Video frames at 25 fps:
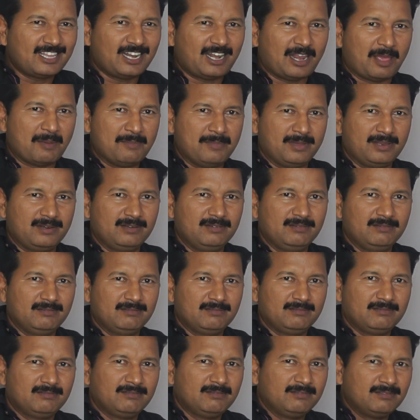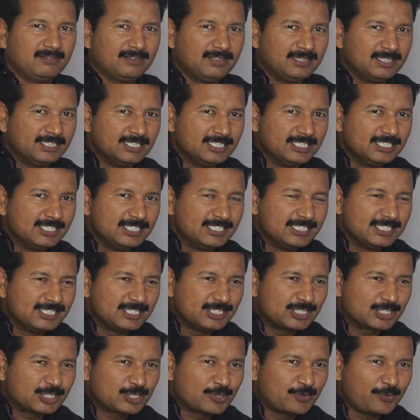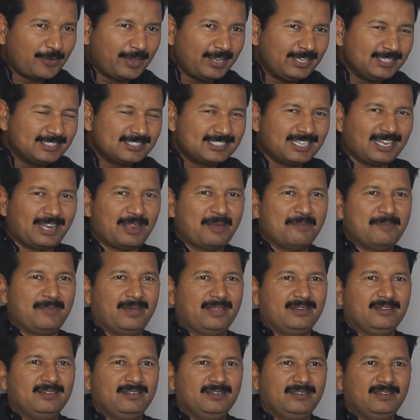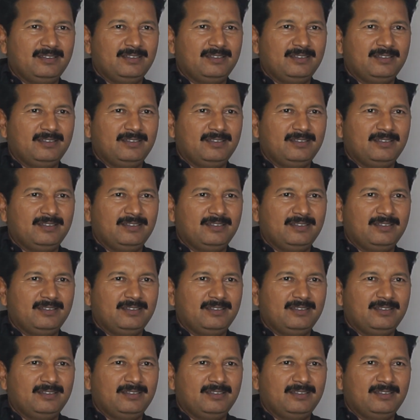the lemon, squeeze the lemon